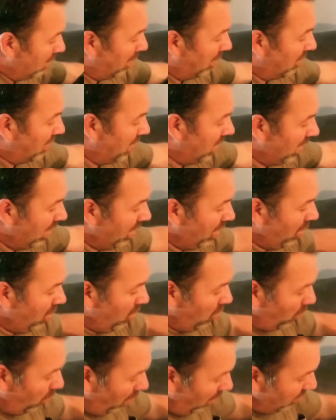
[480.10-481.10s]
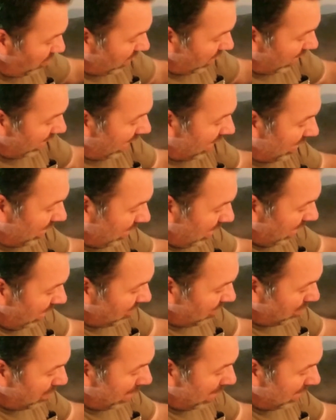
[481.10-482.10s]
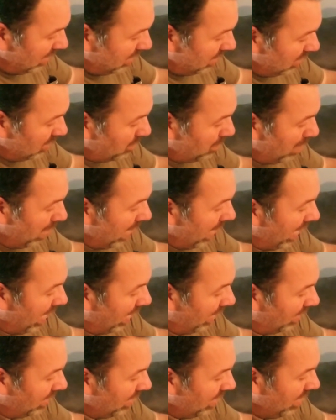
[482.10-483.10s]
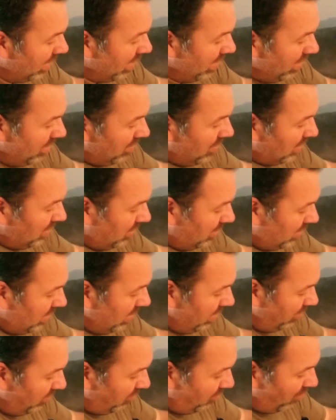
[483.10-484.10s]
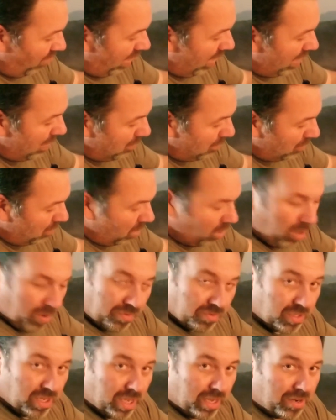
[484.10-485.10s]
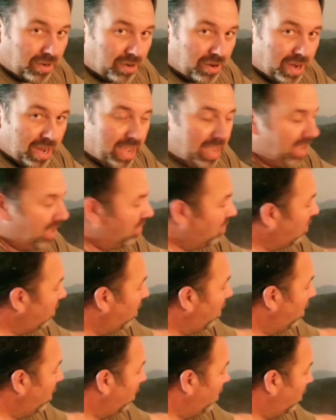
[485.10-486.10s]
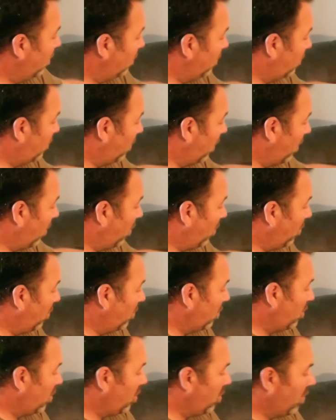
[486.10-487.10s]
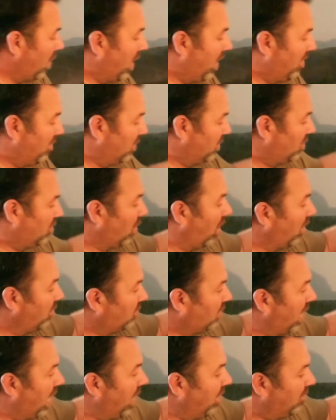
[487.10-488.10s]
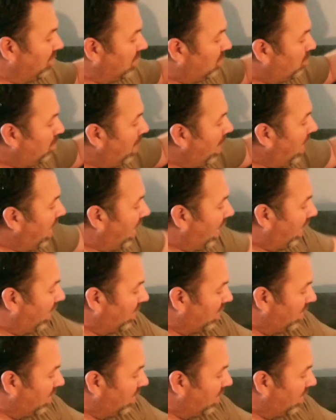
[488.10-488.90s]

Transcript: of it, one thing I love about this pack, this steel frame curves underneath. So you have a soft canvas pack